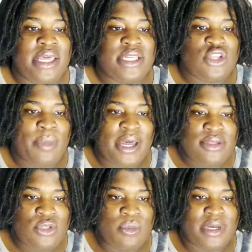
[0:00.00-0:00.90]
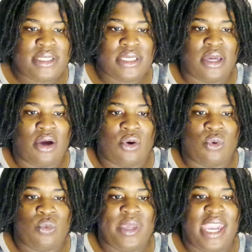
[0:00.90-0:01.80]
So about 2 months ago,
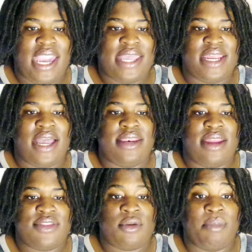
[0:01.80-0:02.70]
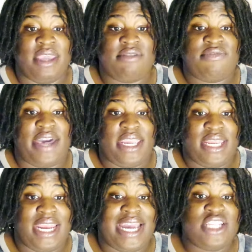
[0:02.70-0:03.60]
we had another big fight,
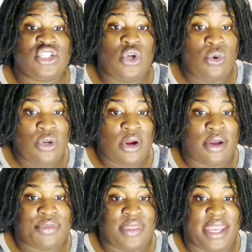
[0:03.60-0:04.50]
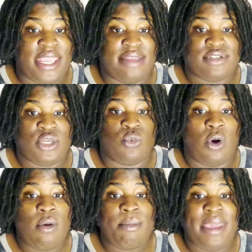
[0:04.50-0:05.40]
and I told her that if she
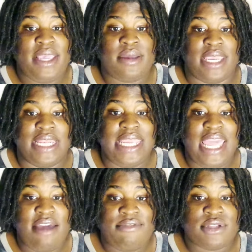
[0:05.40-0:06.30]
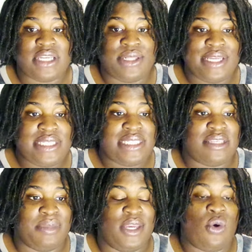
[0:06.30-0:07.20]
won't make any effort to listen
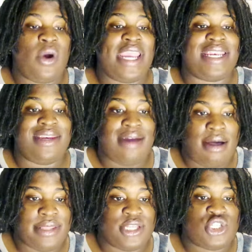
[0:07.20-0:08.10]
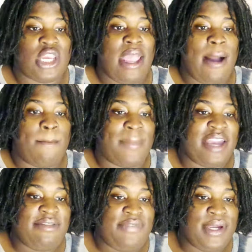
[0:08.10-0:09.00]
to me or acknowledge
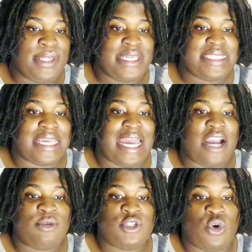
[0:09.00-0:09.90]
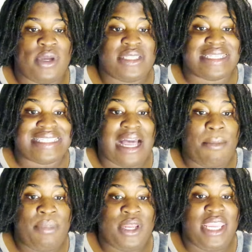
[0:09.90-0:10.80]
my feelings, that I was going to
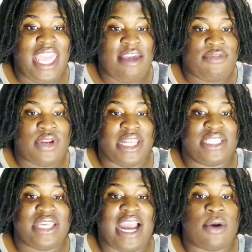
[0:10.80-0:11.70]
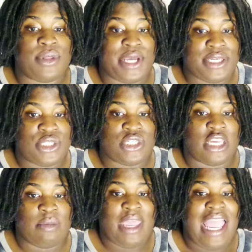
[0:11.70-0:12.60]
stop putting effort into our
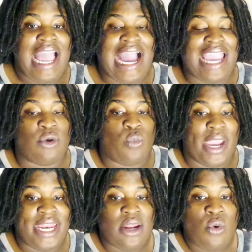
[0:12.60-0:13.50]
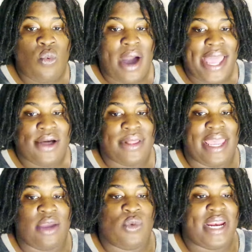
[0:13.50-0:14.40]
relationship. I waited a while,
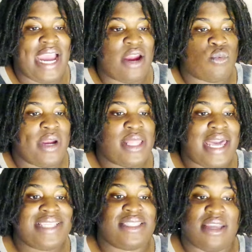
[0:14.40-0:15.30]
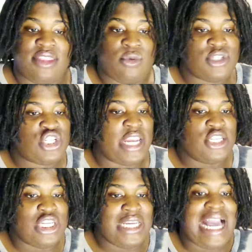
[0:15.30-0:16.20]
and when I realized nothing was
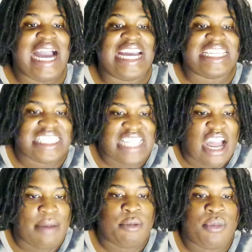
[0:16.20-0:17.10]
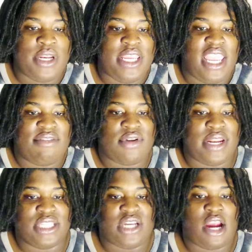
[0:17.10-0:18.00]
changing, I stopped putting effort
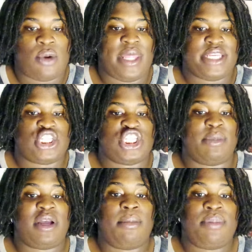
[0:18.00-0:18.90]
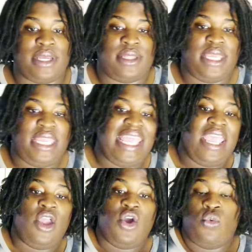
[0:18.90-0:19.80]
into our relationship completely,
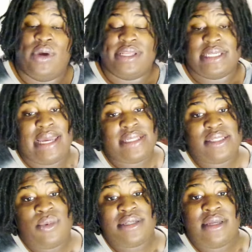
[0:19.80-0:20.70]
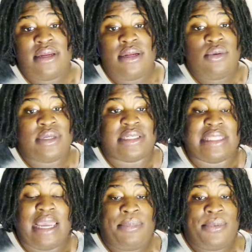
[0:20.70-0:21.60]
which that is the worst thing to do, because at
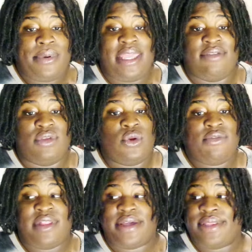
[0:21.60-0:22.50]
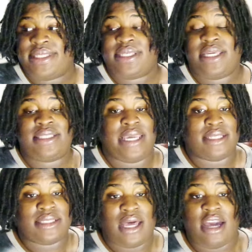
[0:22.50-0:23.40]
that point, if you don't feel like listening,
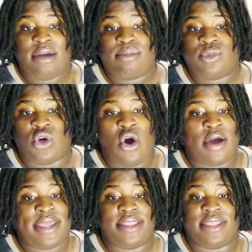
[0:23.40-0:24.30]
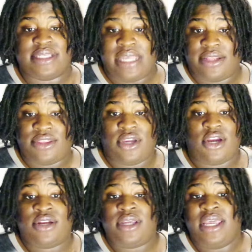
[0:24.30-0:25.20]
taking time, talking, this, that, and the
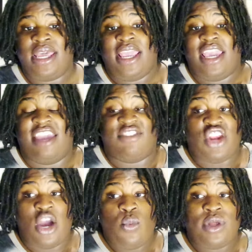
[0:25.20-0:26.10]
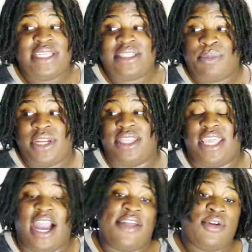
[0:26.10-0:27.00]
third, if you're not willing to put in
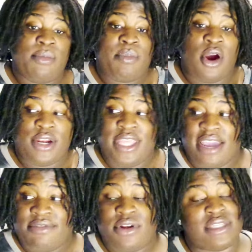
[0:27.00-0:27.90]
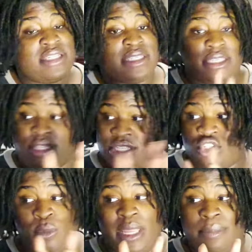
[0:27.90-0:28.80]
the other part of the effort, because it's
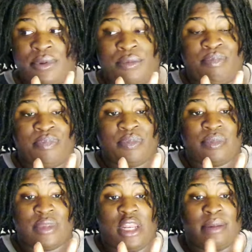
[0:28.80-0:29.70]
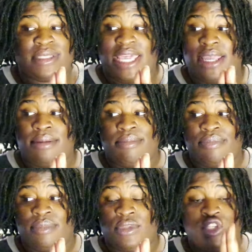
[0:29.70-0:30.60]
two people. You know what I'm saying?
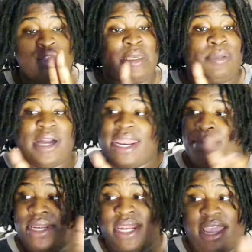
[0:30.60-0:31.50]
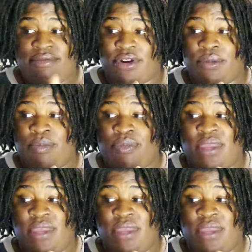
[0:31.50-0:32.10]
Two people got to put in effort.